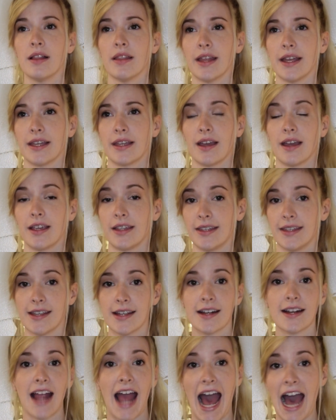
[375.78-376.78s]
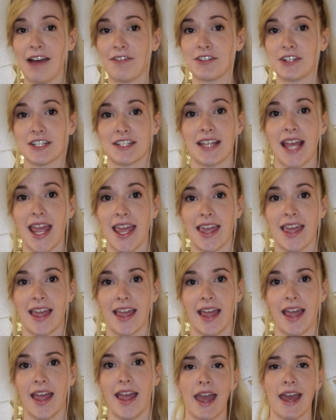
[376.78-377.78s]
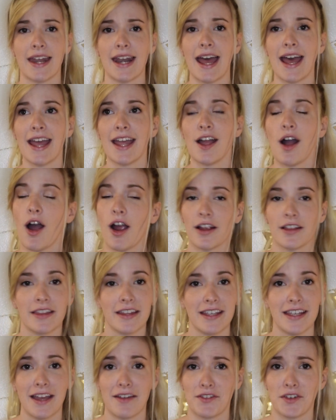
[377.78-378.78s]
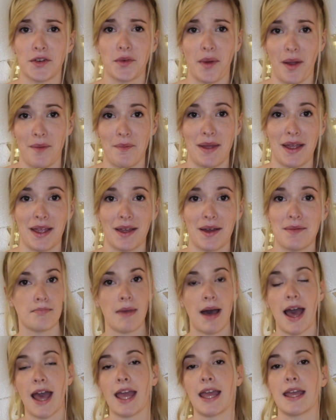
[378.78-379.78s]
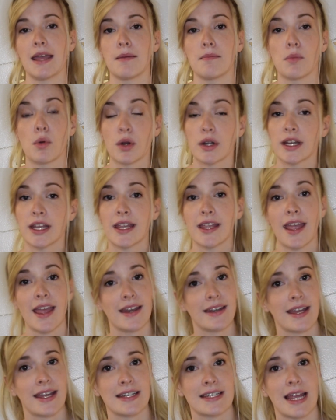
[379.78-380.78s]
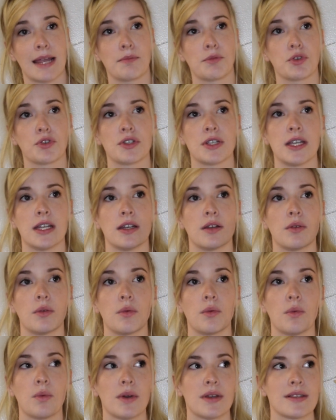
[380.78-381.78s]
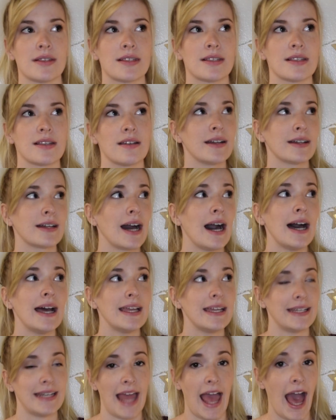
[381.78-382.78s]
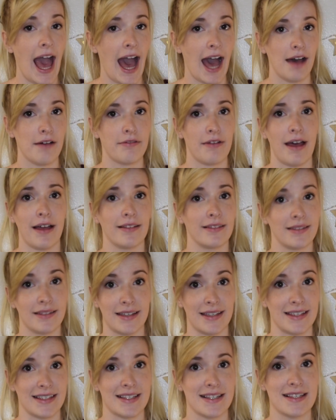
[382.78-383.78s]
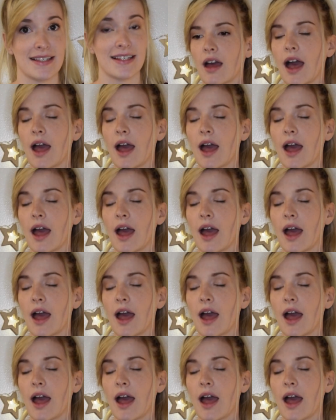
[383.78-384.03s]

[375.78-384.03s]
like a year after taking it and I hardly ever wear makeup. My morning and nighttime routine was cut in half at least.